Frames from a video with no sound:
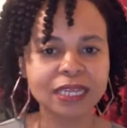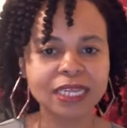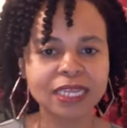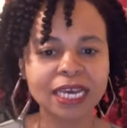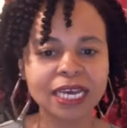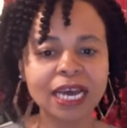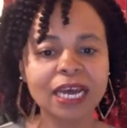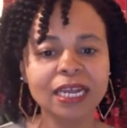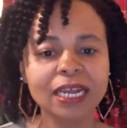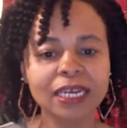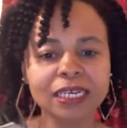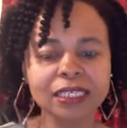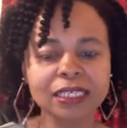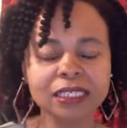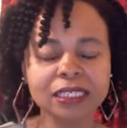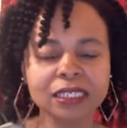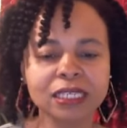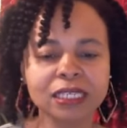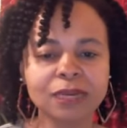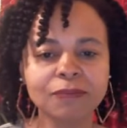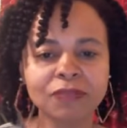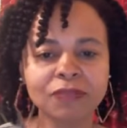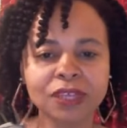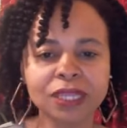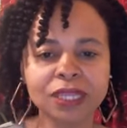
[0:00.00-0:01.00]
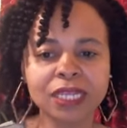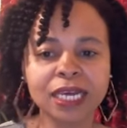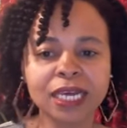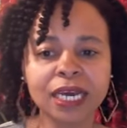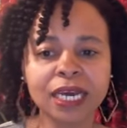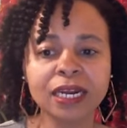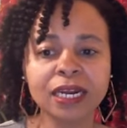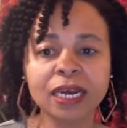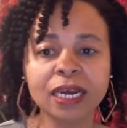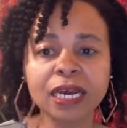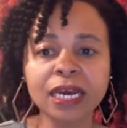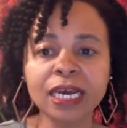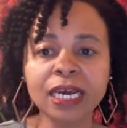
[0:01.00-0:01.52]
And that is something
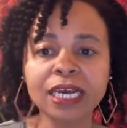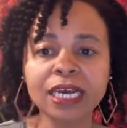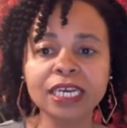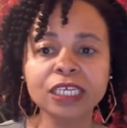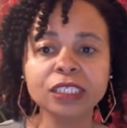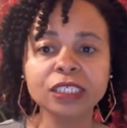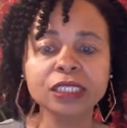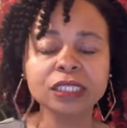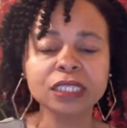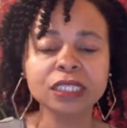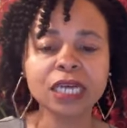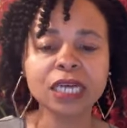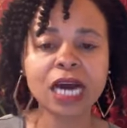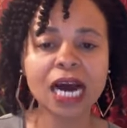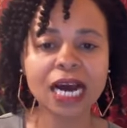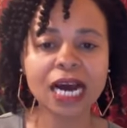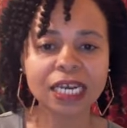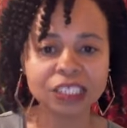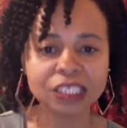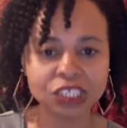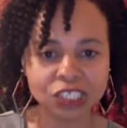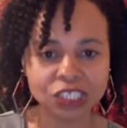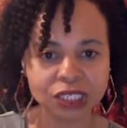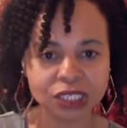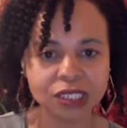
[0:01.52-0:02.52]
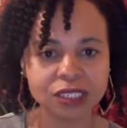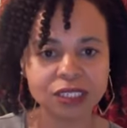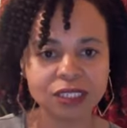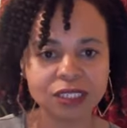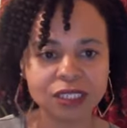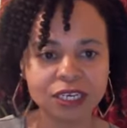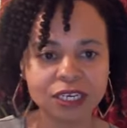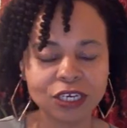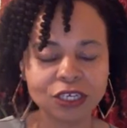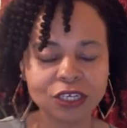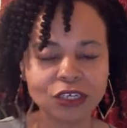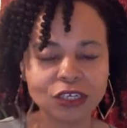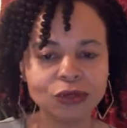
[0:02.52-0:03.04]
that is
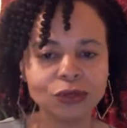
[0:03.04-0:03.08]
conscious.